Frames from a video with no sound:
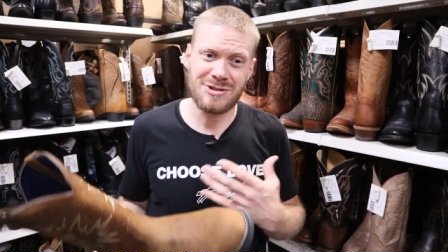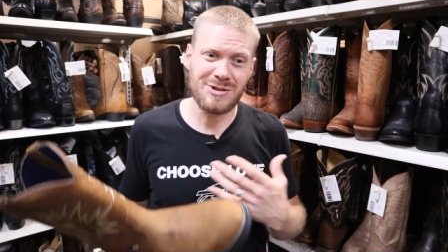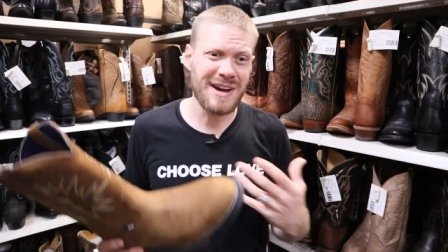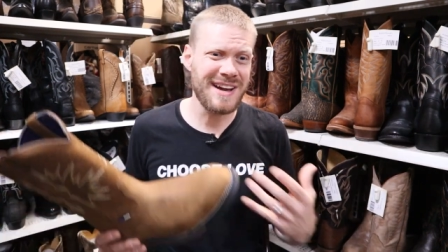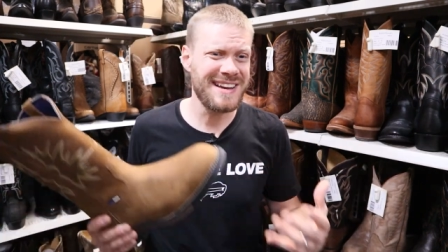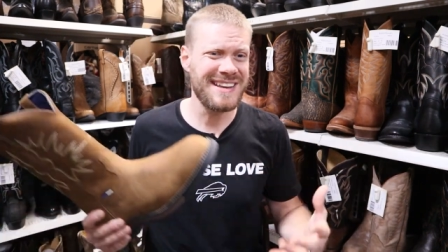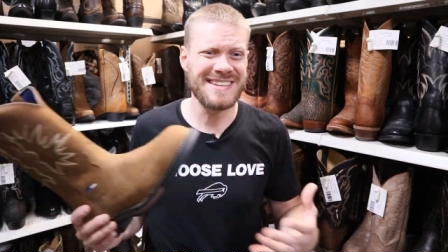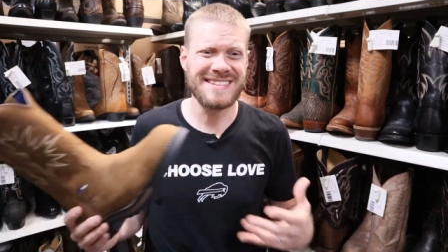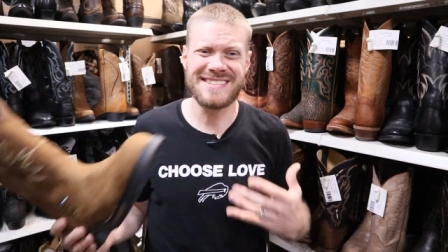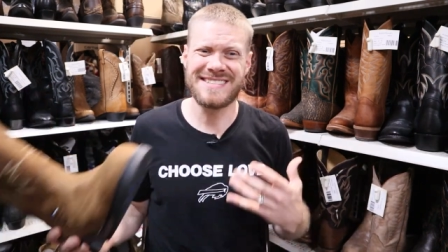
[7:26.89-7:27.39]

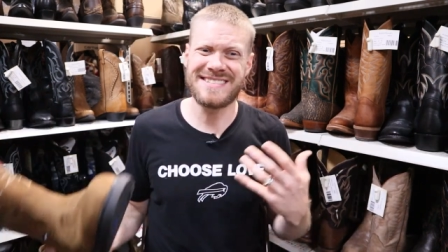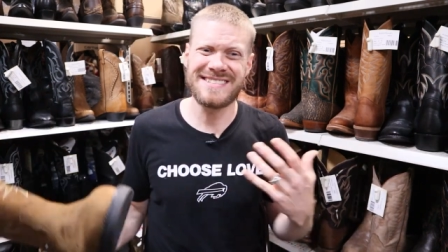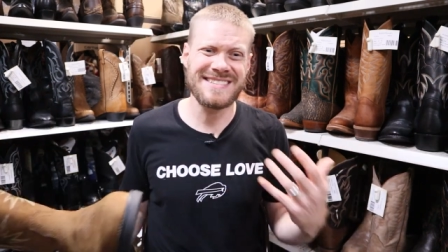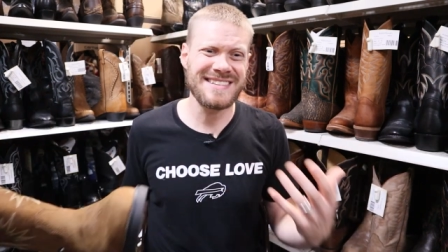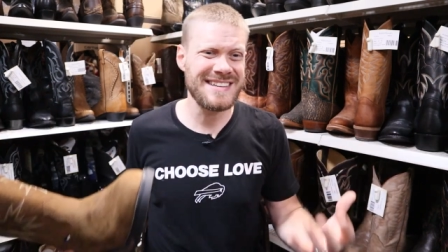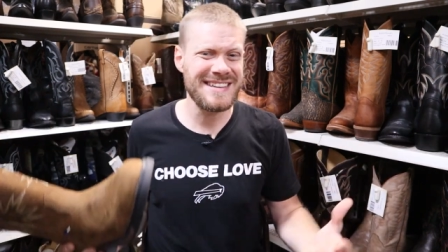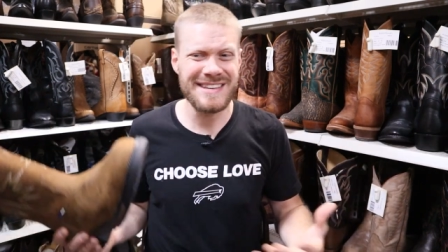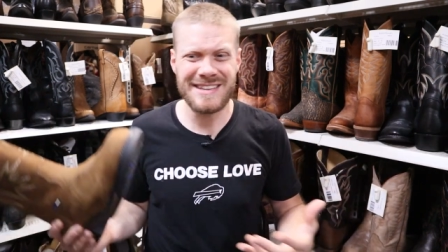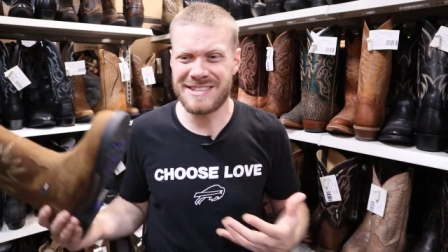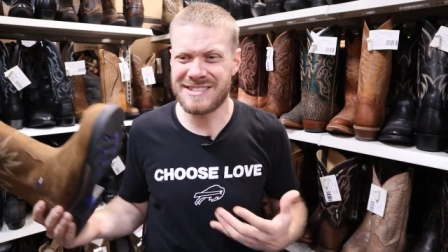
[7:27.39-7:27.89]
try to
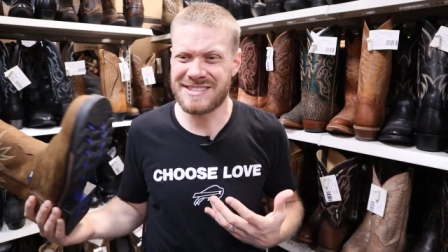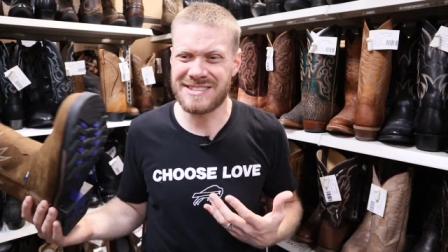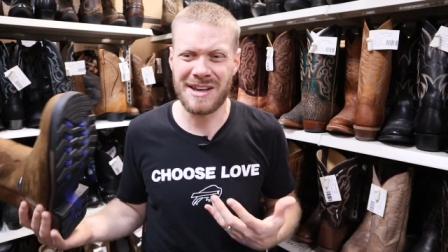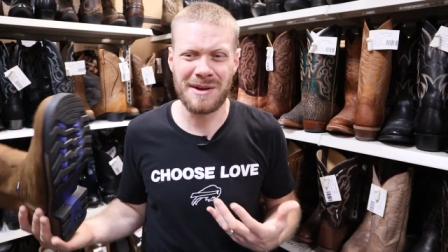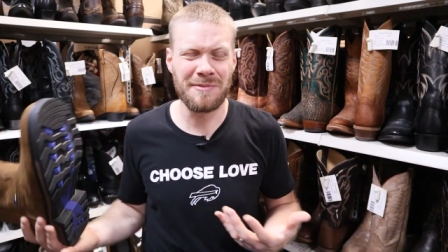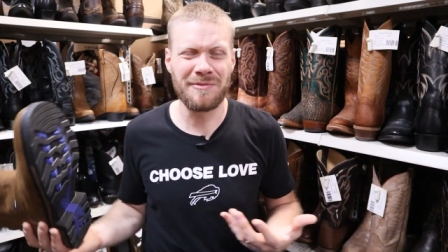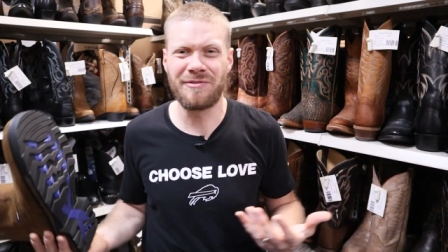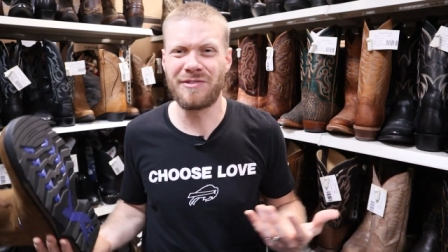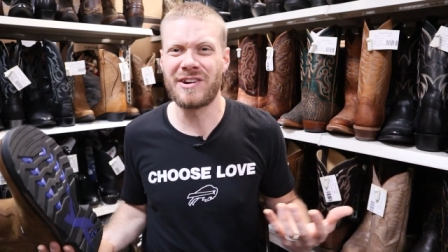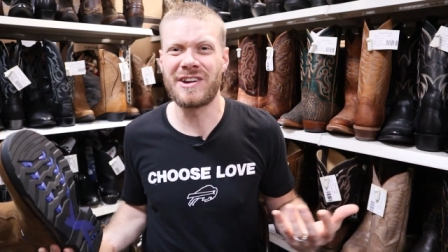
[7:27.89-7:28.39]
see
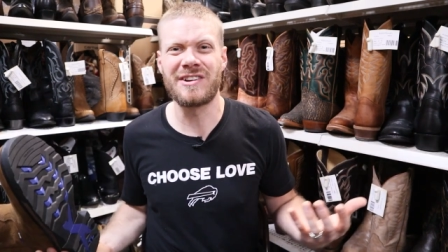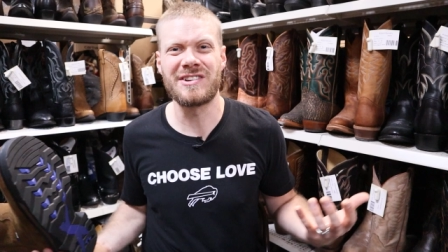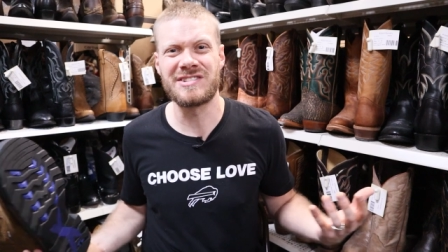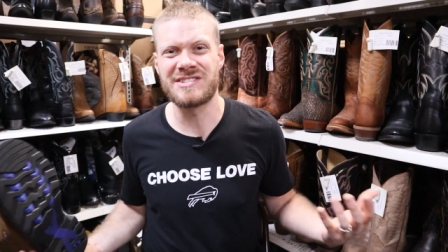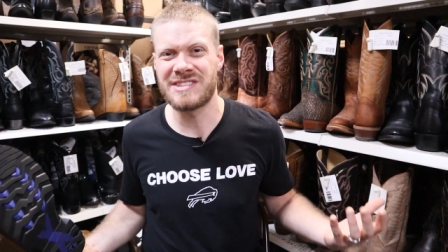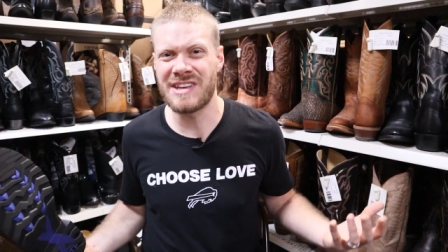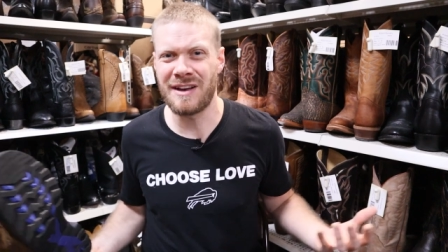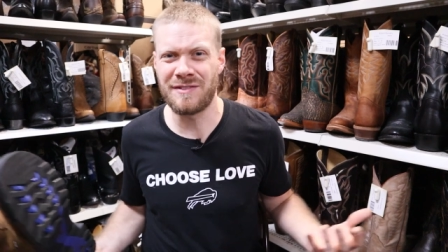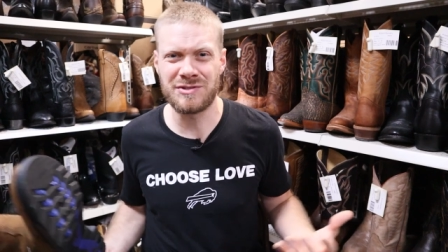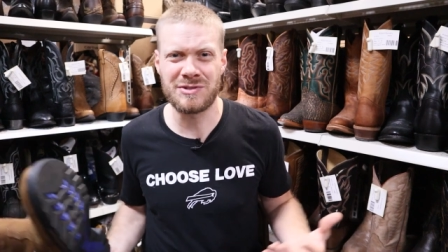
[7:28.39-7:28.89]
some for
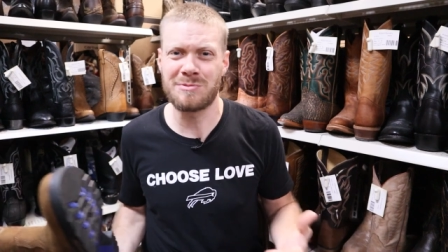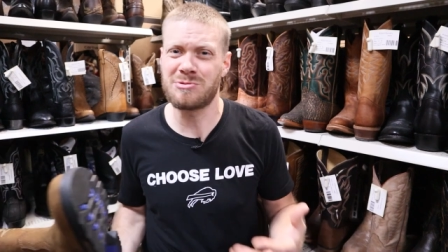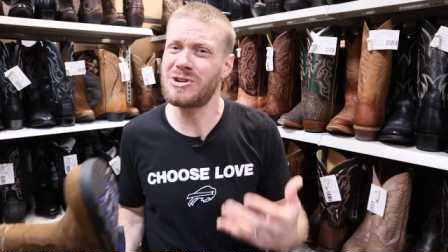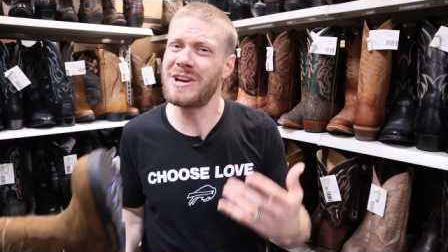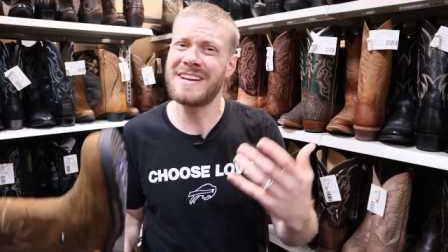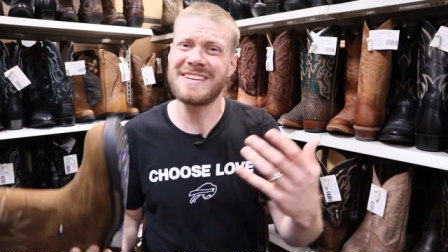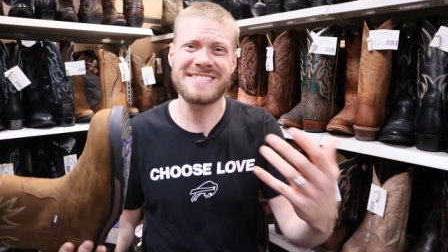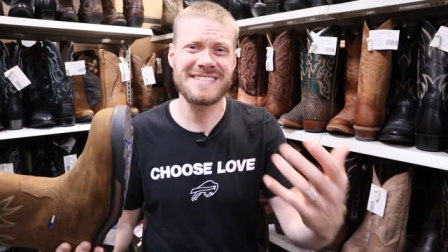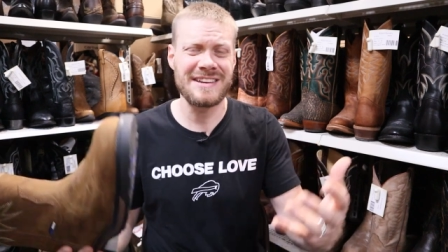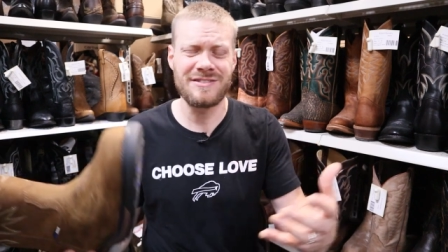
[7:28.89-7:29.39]
yourself. So I'm
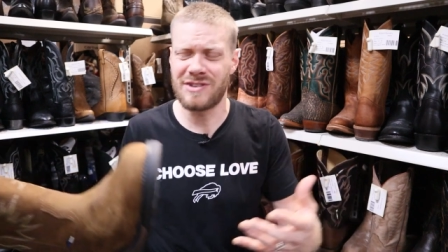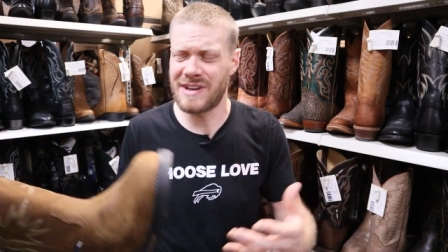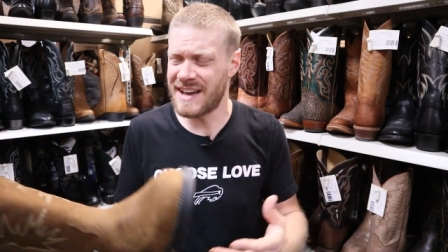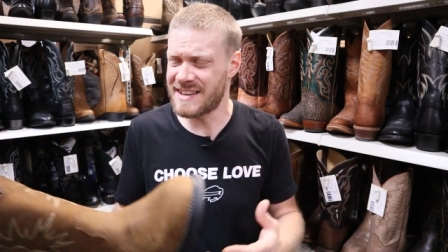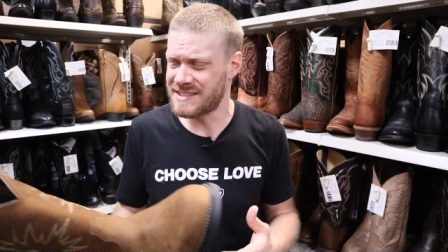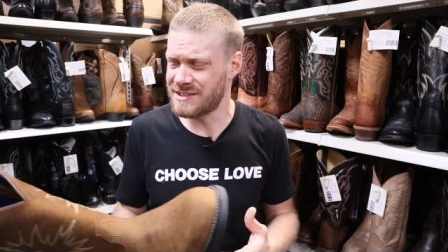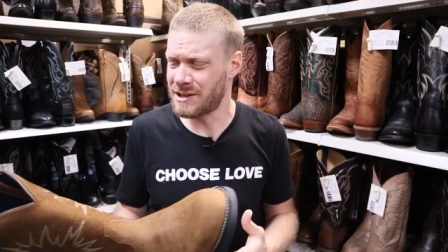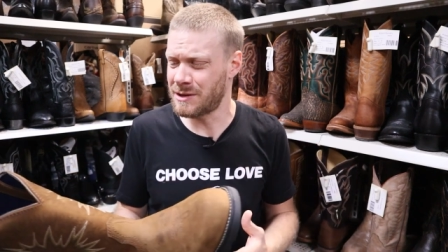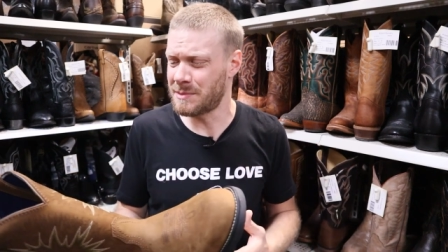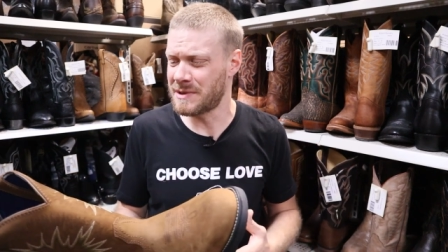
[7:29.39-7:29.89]
trying to save you
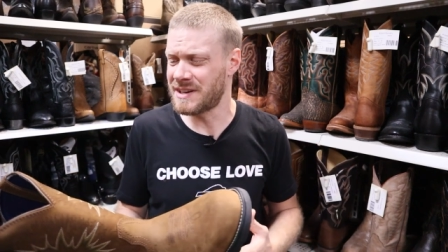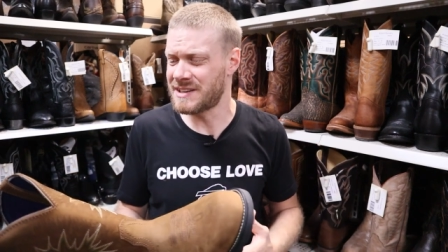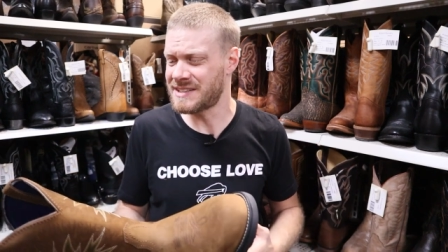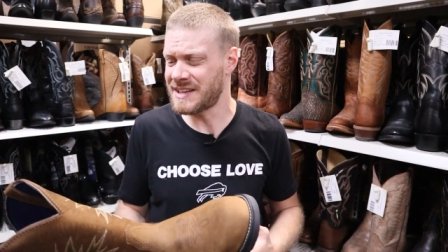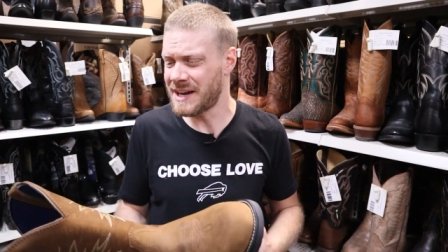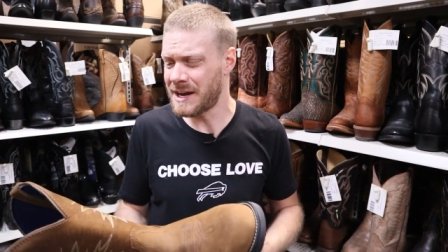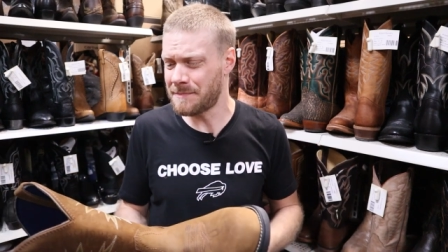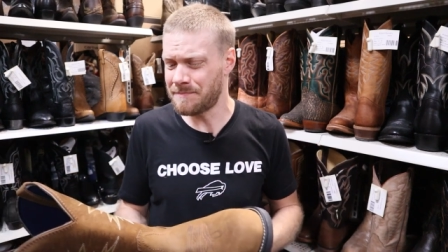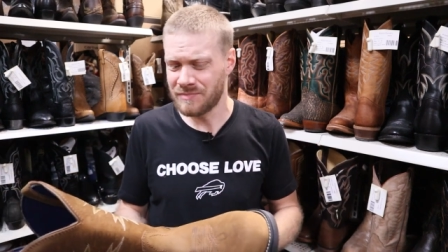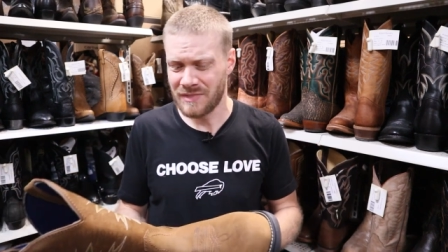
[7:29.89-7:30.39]
guys a little bit of
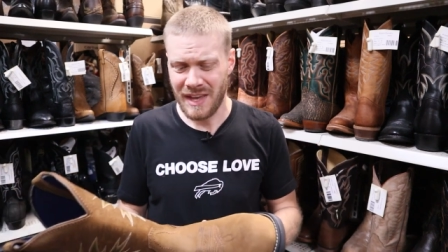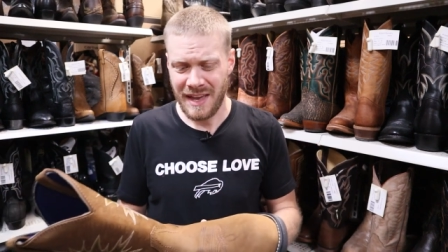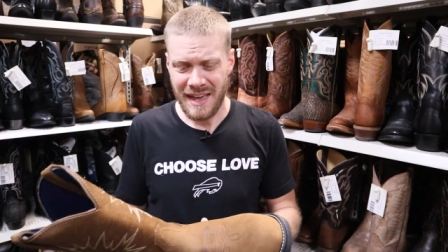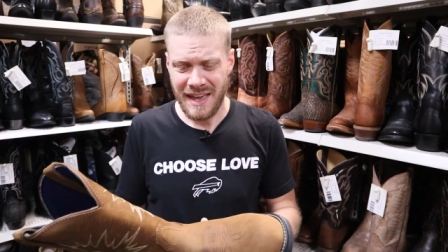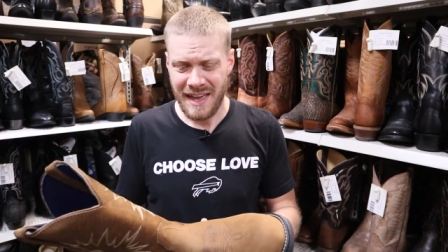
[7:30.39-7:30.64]
time